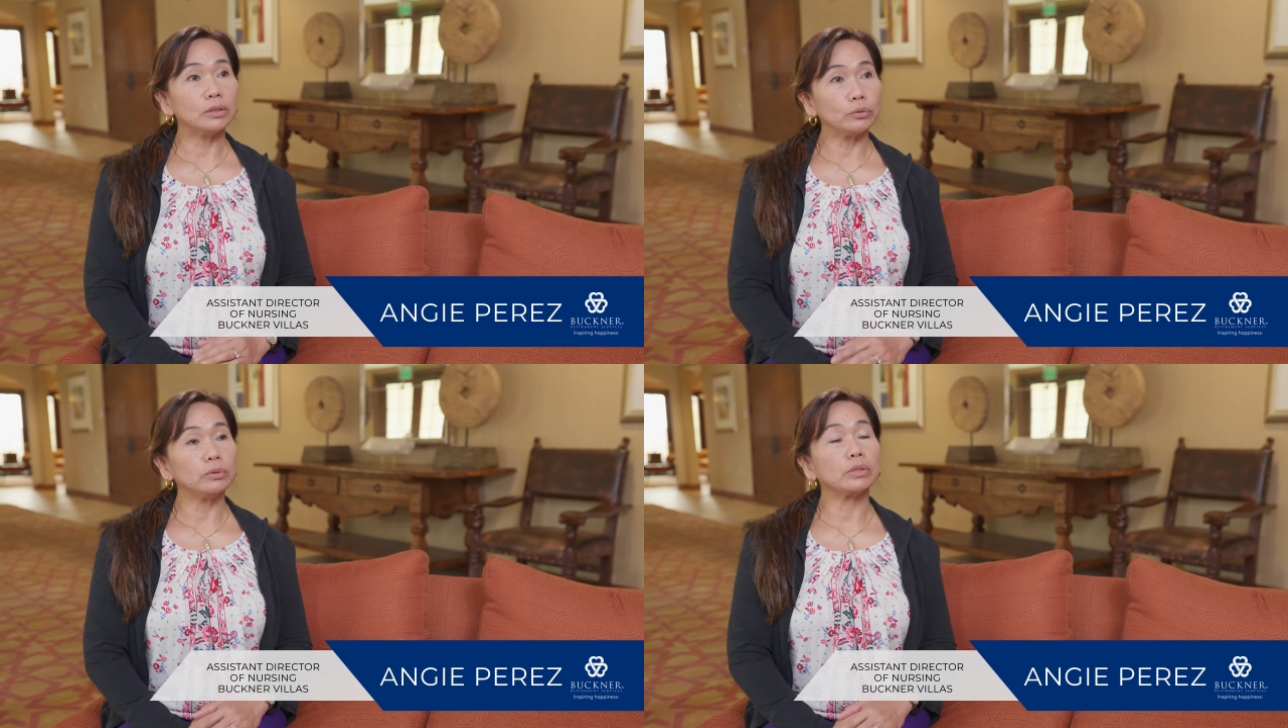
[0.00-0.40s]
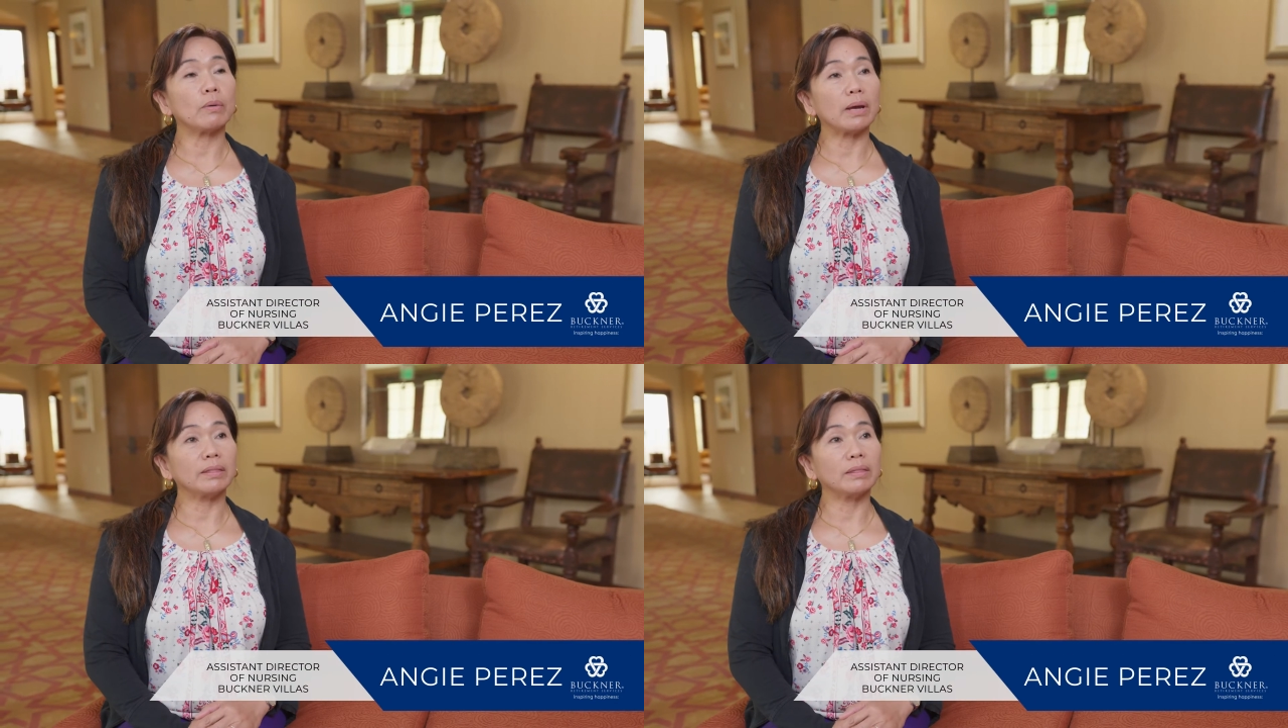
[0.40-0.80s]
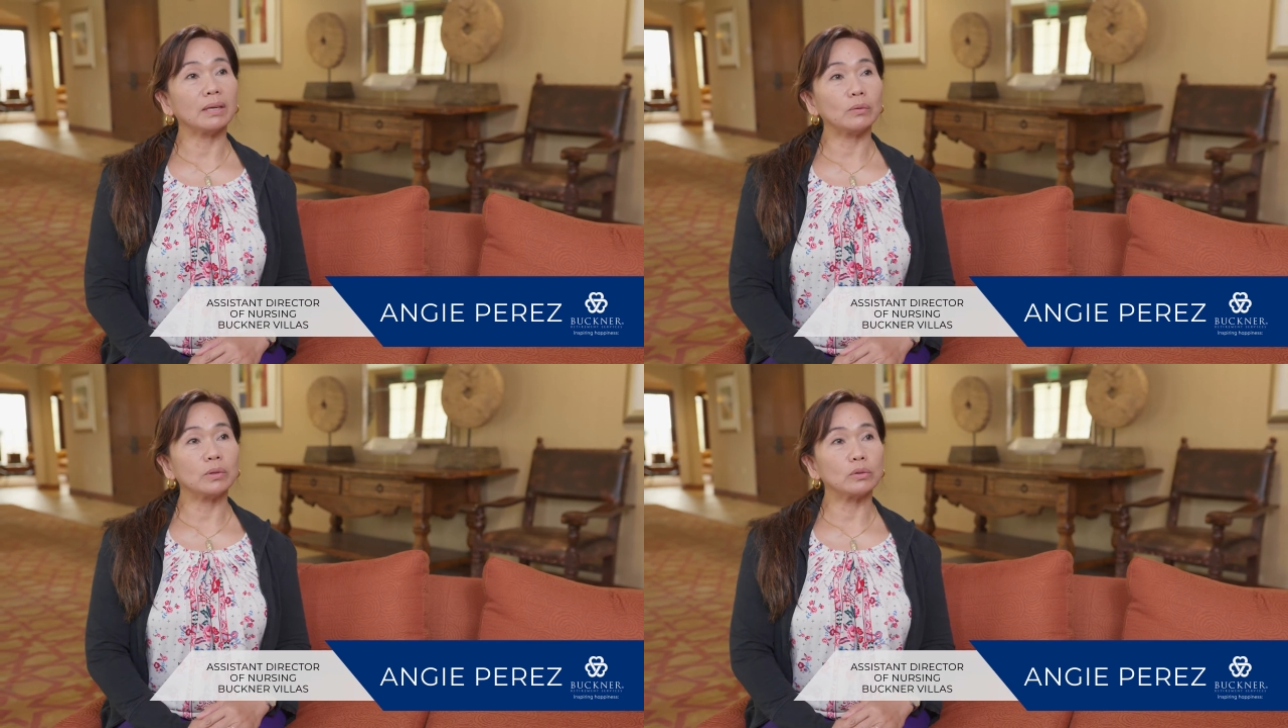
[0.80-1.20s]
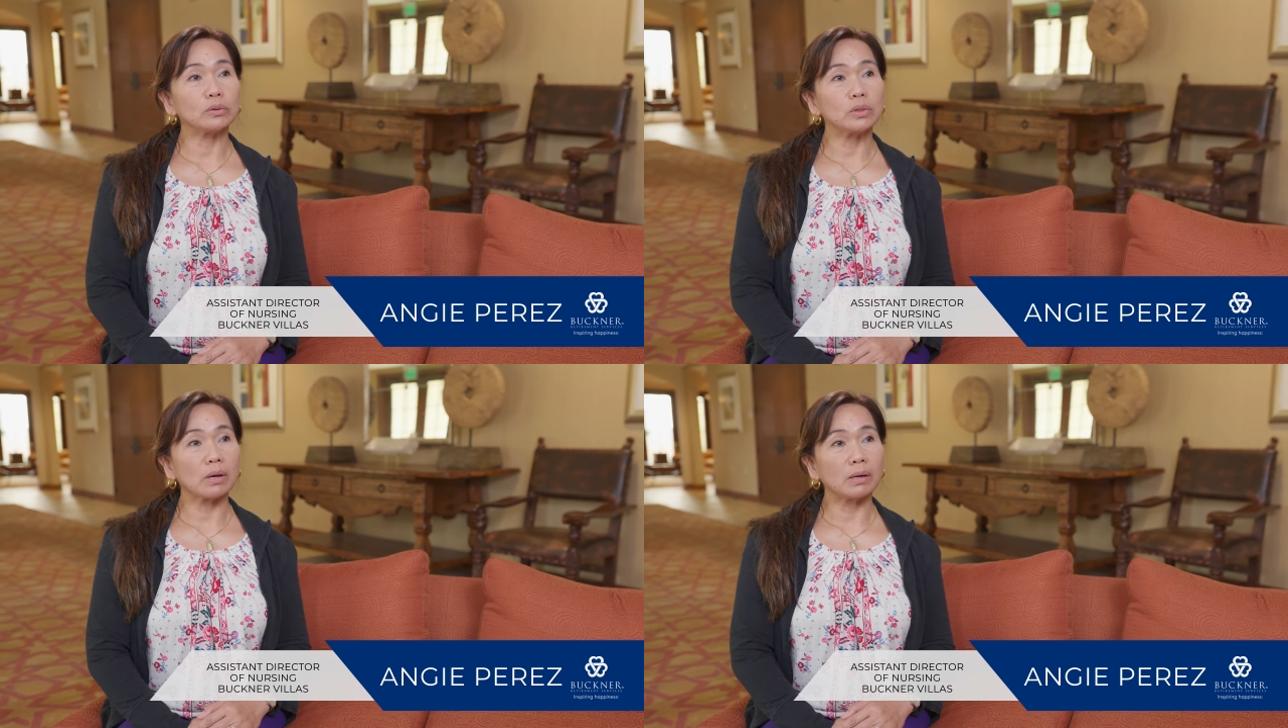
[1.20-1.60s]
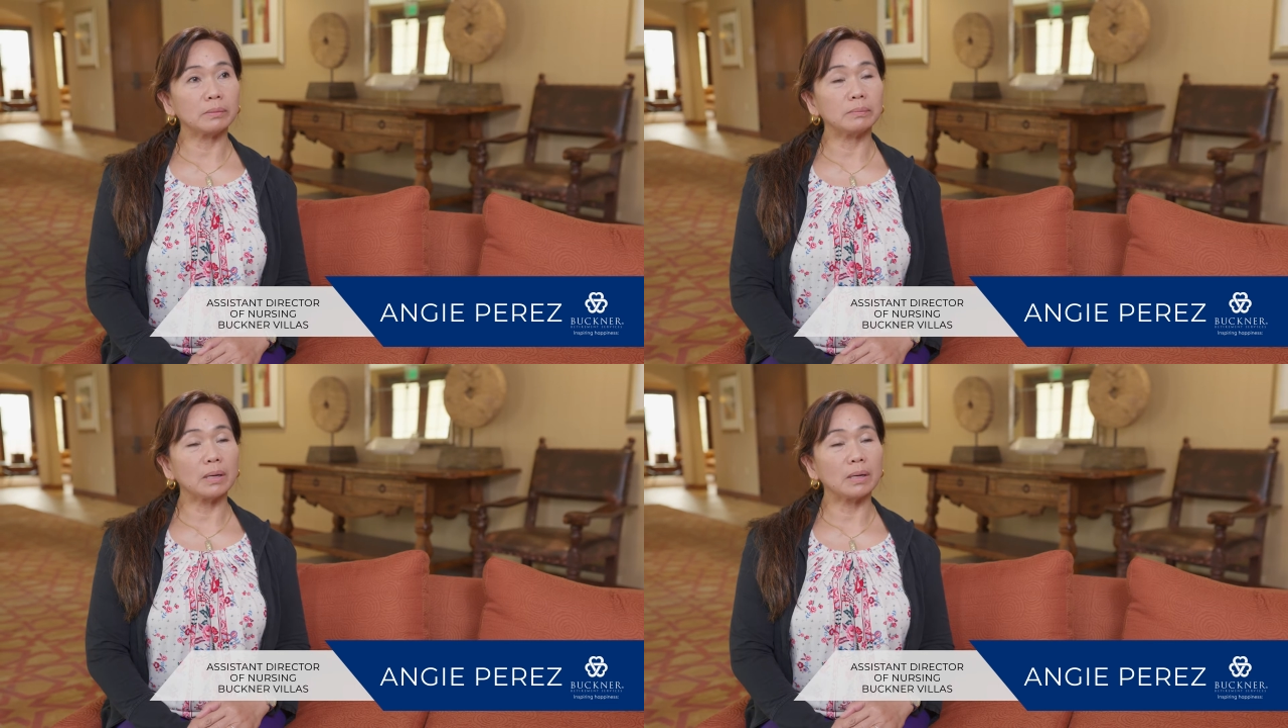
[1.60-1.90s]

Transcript: do the right thing with your job,